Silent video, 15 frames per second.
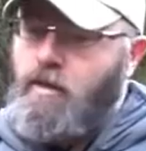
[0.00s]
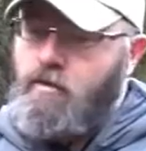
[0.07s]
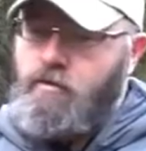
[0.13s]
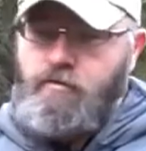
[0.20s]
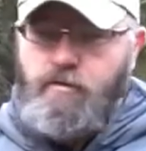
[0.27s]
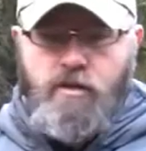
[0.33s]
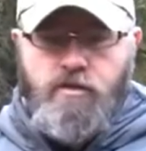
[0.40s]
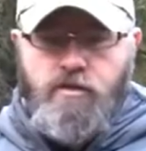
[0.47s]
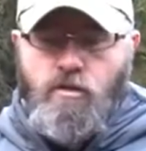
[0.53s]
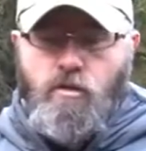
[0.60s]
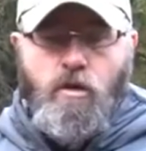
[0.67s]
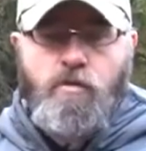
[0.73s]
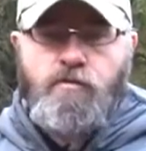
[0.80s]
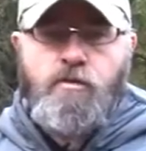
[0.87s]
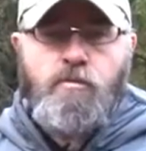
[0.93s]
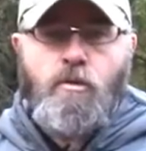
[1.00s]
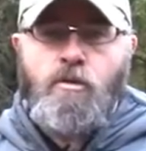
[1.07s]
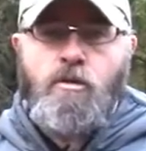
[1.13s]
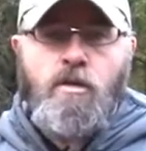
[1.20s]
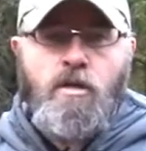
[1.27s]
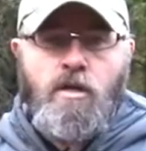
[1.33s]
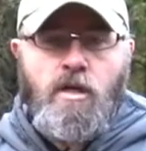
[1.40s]
feels so
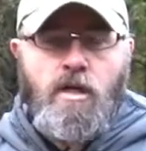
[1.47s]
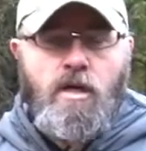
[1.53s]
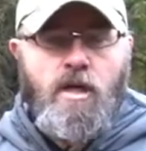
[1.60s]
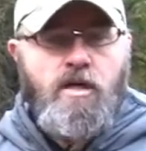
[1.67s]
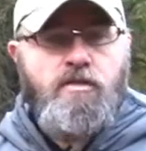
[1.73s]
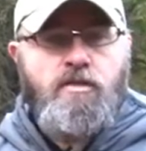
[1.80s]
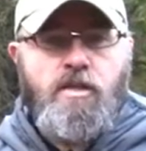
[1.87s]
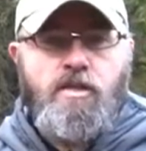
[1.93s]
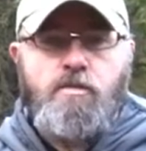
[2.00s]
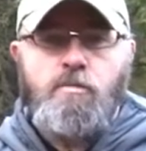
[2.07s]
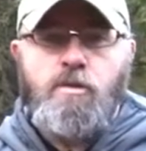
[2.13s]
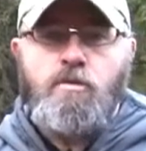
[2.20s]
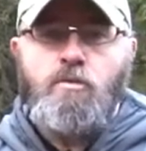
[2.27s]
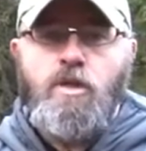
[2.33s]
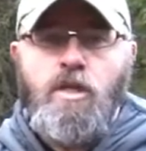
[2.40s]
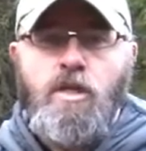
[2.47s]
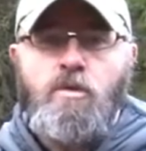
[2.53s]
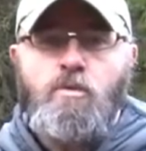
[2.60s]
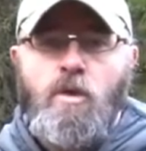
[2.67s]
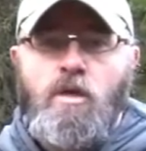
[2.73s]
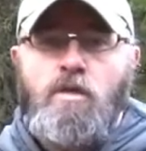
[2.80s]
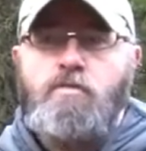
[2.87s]
comfortable, isolates me really
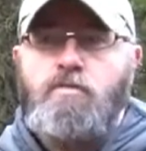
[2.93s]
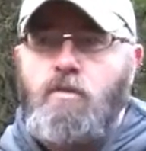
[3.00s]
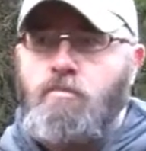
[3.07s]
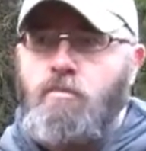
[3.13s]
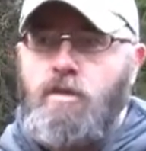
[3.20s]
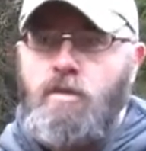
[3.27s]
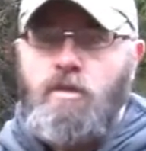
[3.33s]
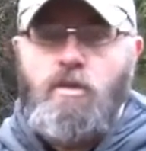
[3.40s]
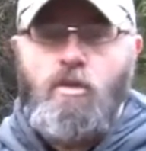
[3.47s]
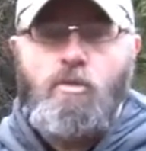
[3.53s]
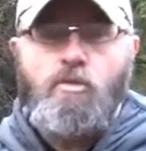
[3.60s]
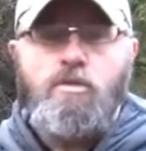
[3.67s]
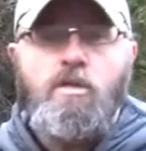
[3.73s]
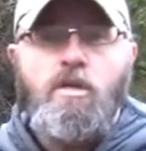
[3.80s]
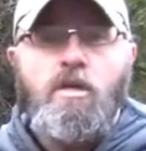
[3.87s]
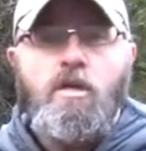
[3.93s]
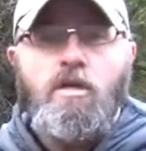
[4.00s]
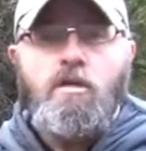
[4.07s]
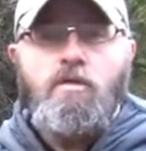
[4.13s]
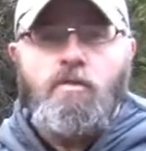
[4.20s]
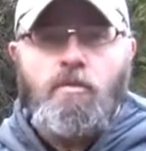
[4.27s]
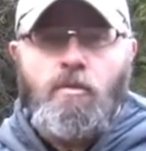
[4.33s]
well from the cold,
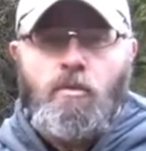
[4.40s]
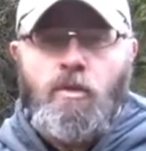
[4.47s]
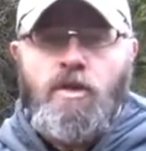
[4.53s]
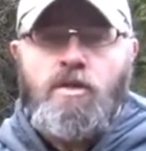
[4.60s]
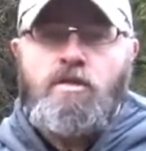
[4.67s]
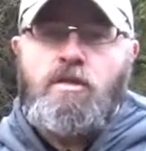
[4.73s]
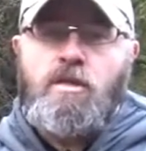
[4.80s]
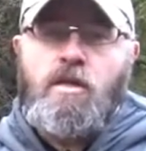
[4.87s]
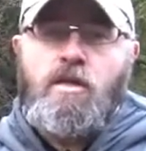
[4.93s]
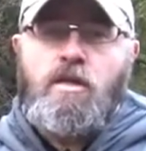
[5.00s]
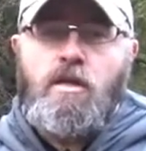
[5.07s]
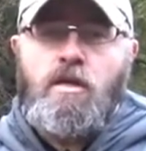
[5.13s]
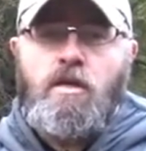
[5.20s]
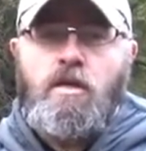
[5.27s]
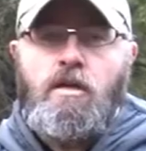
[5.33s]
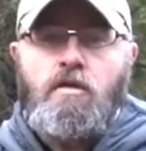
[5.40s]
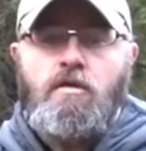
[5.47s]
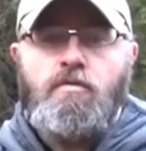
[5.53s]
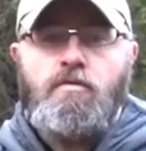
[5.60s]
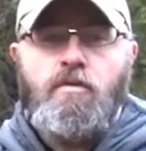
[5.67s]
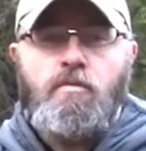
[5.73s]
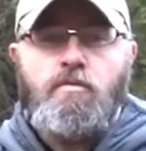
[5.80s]
from the wind, and
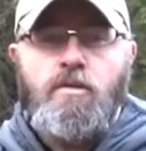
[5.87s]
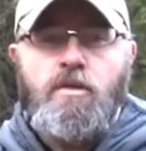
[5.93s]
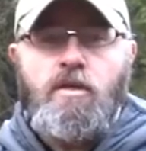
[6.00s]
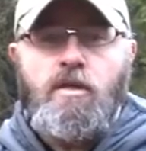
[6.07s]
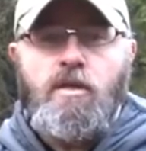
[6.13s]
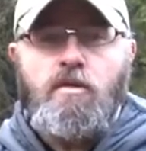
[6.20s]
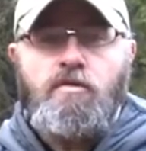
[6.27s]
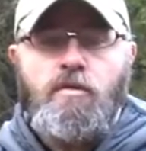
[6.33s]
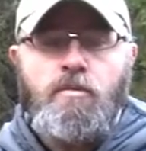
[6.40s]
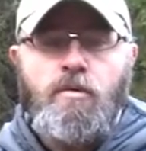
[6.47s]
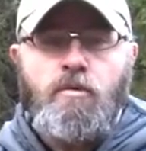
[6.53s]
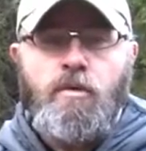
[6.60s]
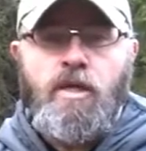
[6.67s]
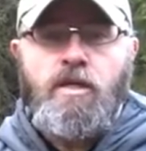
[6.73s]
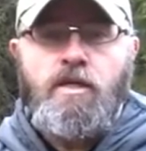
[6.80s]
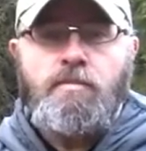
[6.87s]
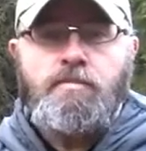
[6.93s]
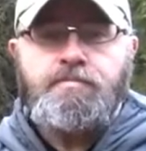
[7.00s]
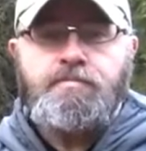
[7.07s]
from the rain.